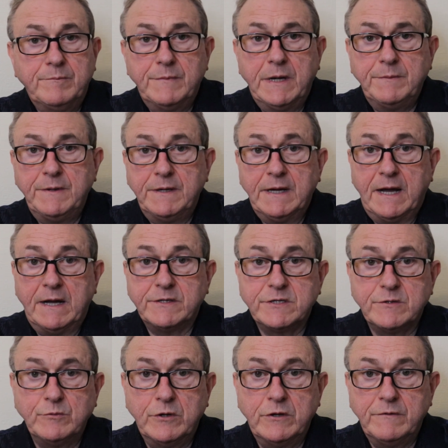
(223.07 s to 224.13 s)
maybe had
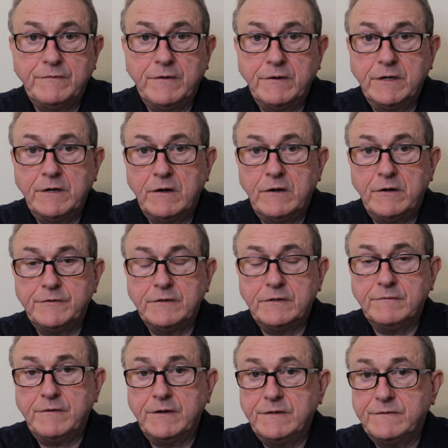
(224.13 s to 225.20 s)
to work very hard in
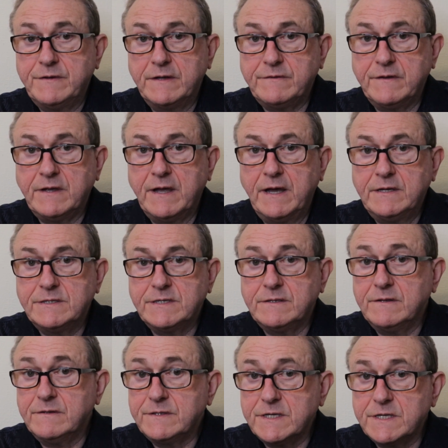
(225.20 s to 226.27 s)
a very dedicated
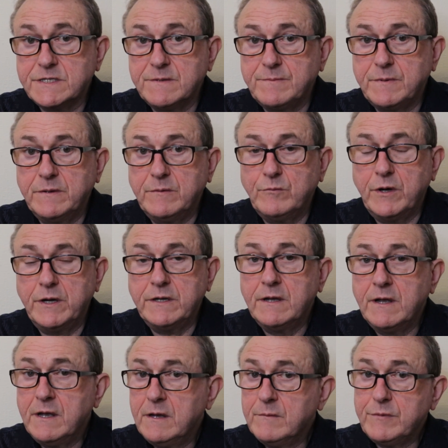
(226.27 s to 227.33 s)
and disciplined way,
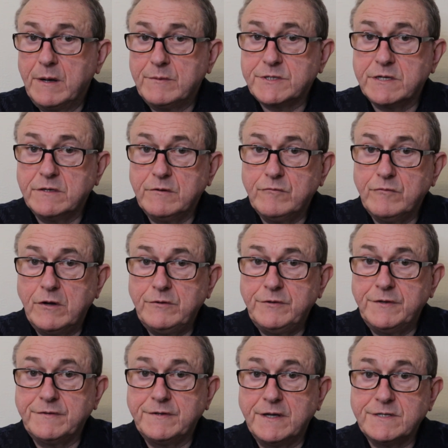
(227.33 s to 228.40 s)
perhaps in a role
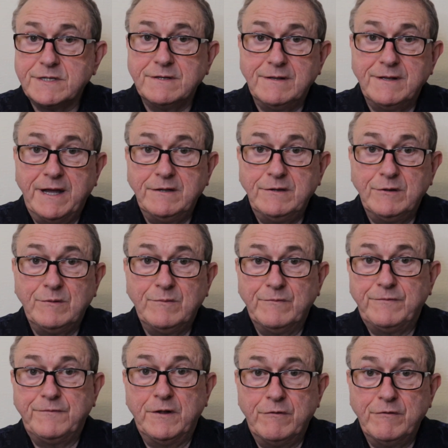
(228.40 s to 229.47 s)
that doesn't let you
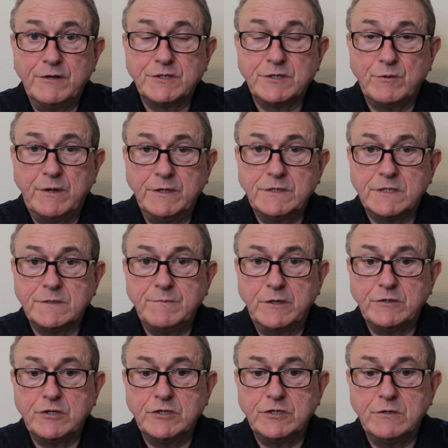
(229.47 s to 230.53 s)
flourish quite as
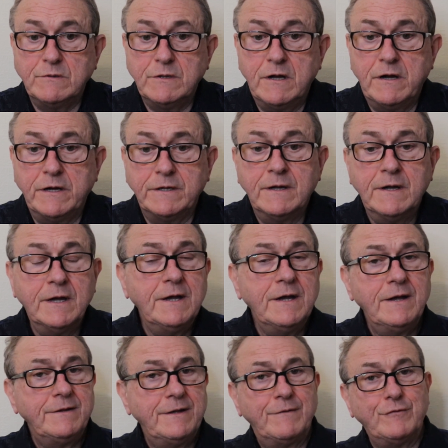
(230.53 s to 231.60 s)
much as you like.
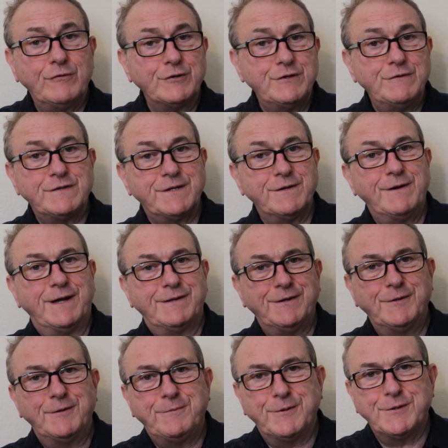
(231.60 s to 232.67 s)
Now, of course, you still had
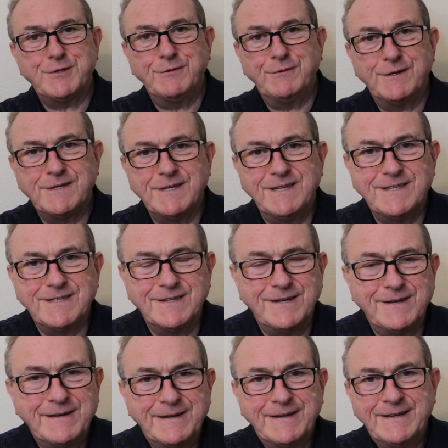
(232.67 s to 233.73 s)
an opportunity
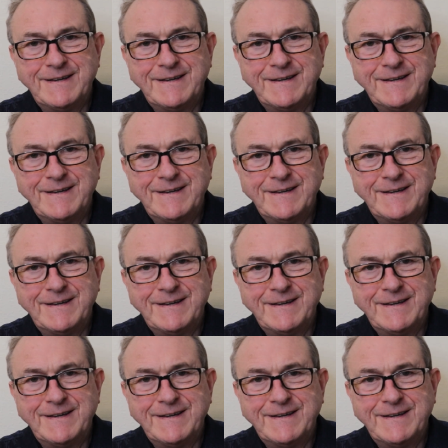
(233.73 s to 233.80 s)
to